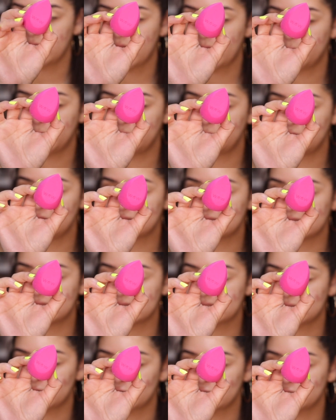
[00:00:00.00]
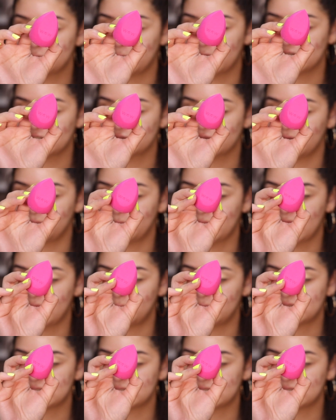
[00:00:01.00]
I'm going to be using this little sponge from them.